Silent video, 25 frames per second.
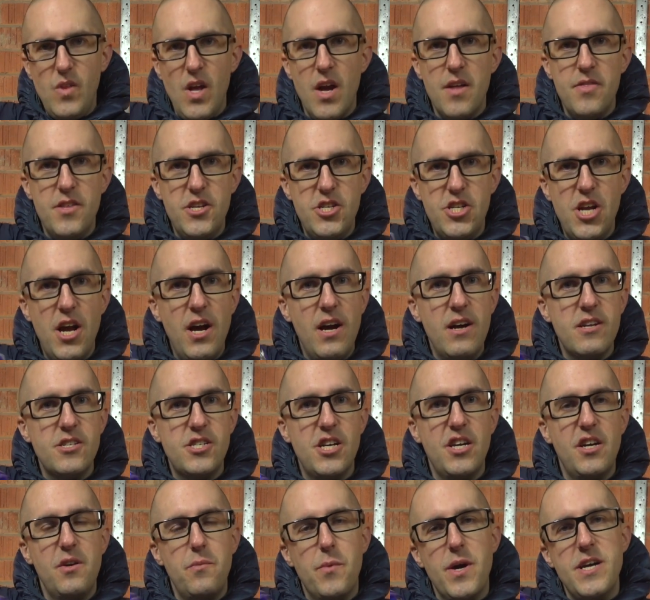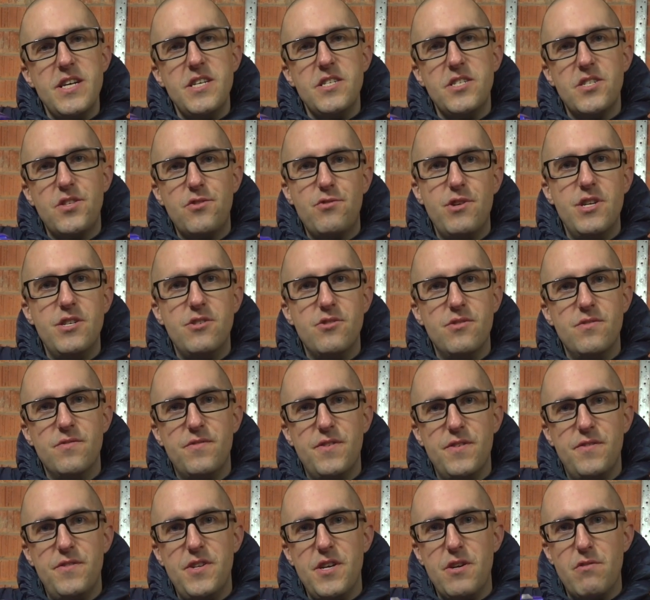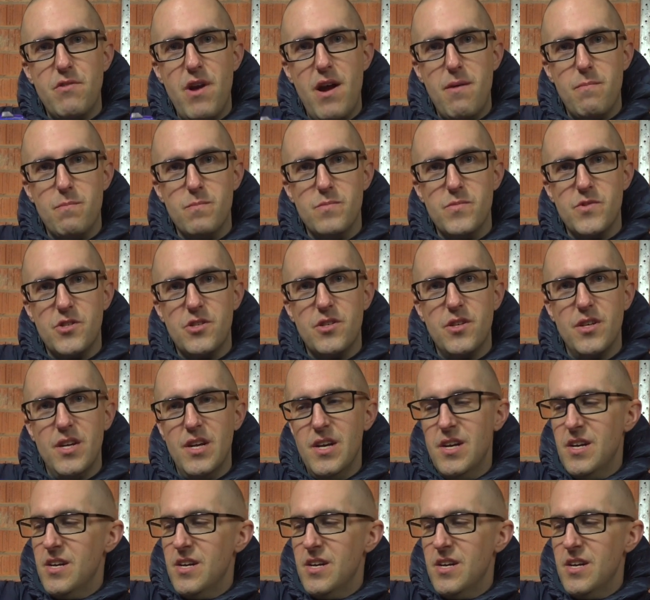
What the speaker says: And the shell actually weighs 350 grams.